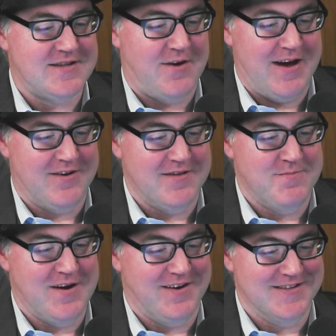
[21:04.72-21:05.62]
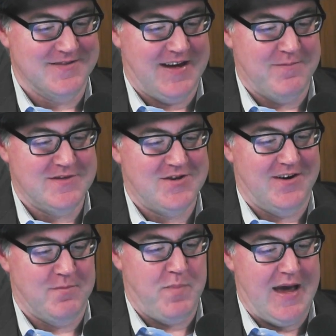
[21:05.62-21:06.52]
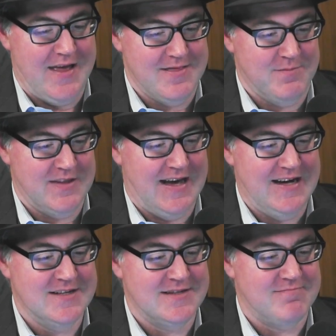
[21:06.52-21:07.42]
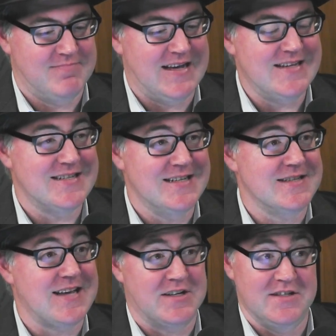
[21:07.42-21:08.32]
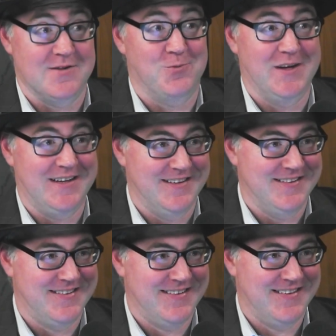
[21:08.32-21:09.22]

are so angry the Americans have kept trying to ban them that they just they see this actually as a weakness.